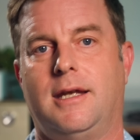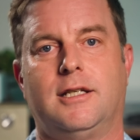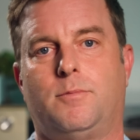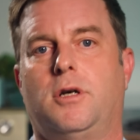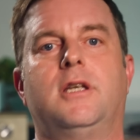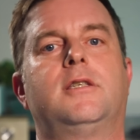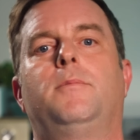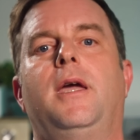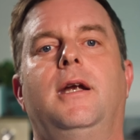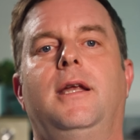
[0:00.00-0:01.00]
that it's
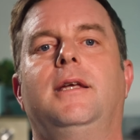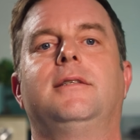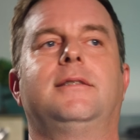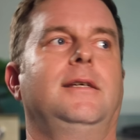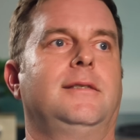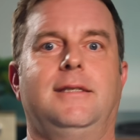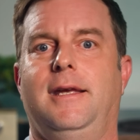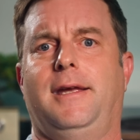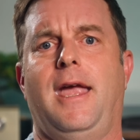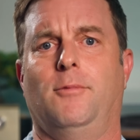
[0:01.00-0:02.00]
participated in since
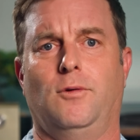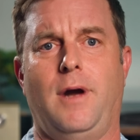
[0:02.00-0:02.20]
it came